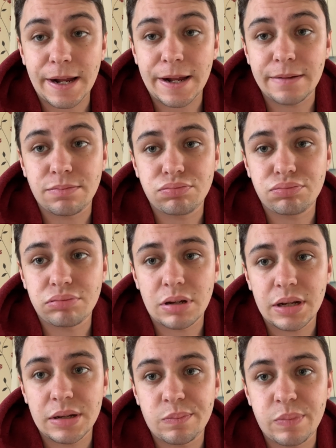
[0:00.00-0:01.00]
a
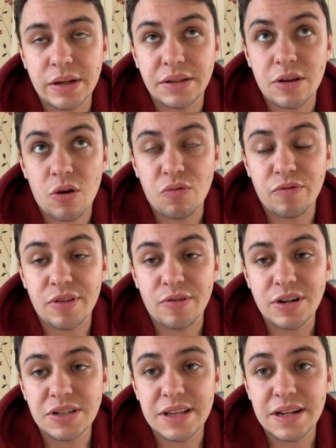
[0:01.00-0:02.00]
bit dull for the
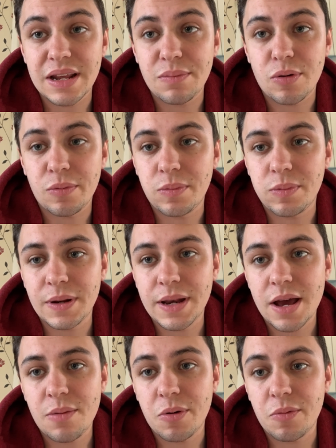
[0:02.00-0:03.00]
rest of the day probably
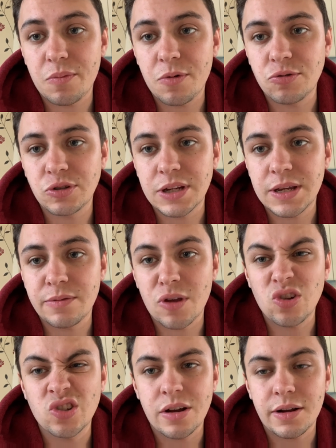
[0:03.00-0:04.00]
now, but we'll see. No
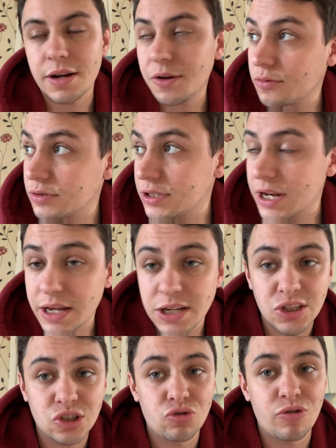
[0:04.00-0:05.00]
cycling on today because
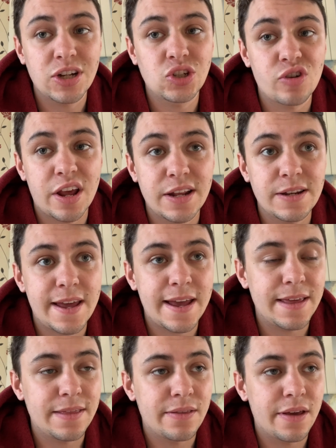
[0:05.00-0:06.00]
it's the rest day
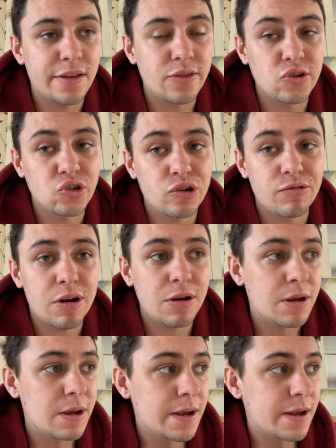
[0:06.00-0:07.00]
in the Giro.
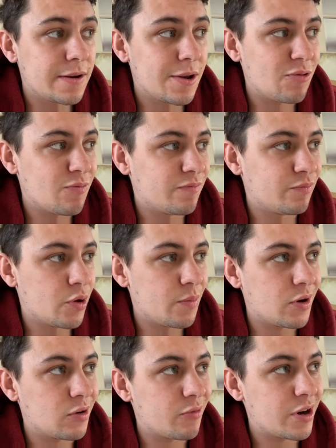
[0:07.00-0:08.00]
No
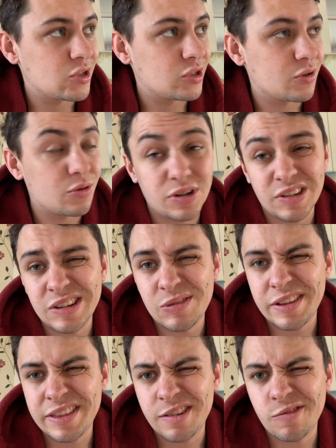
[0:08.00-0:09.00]
motor racing on until I
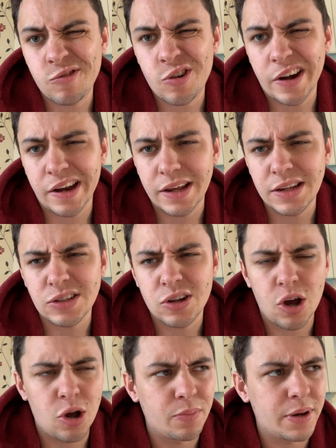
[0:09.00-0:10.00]
think Friday is
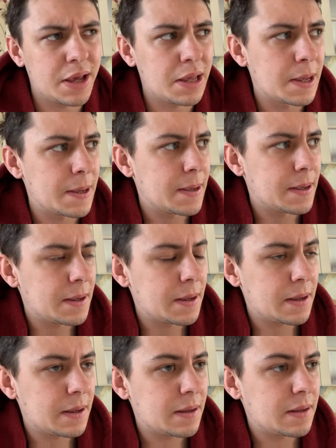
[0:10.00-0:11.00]
carb day.
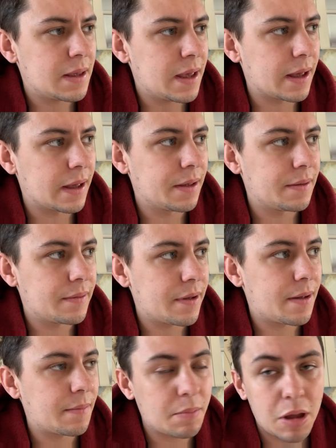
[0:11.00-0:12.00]
Yeah,
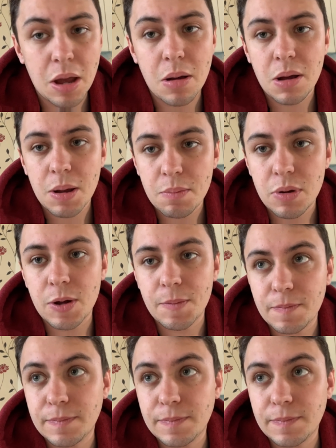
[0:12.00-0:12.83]
but